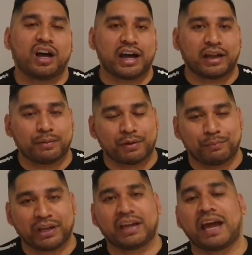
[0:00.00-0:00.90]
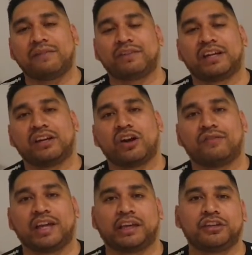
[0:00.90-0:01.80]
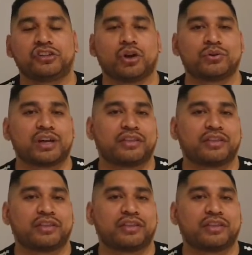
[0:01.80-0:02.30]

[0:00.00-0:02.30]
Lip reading: I am a big advocate of Eddie Jones.